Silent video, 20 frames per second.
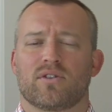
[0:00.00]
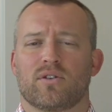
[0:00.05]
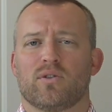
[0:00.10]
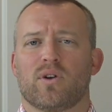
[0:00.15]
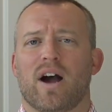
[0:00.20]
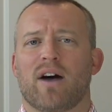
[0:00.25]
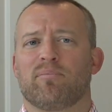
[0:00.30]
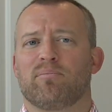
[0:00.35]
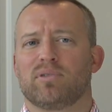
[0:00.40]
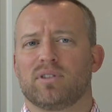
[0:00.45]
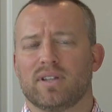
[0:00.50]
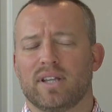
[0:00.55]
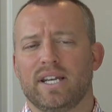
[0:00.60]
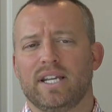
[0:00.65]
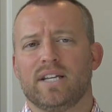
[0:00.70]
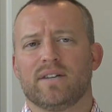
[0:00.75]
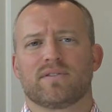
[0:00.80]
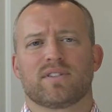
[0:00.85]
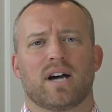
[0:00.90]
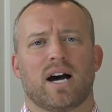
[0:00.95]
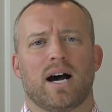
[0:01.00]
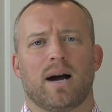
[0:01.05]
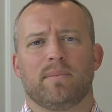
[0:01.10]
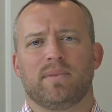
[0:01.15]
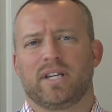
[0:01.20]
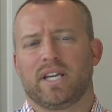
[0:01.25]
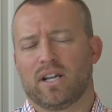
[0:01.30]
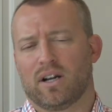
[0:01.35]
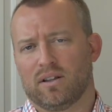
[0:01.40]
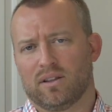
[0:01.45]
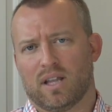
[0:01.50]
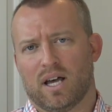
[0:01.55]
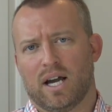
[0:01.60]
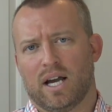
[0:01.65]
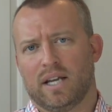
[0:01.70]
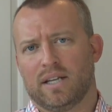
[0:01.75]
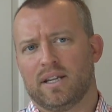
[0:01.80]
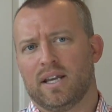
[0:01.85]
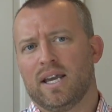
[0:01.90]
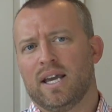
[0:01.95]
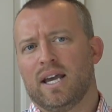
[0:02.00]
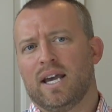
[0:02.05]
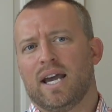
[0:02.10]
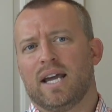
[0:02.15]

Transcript: so you have plenty of time to get online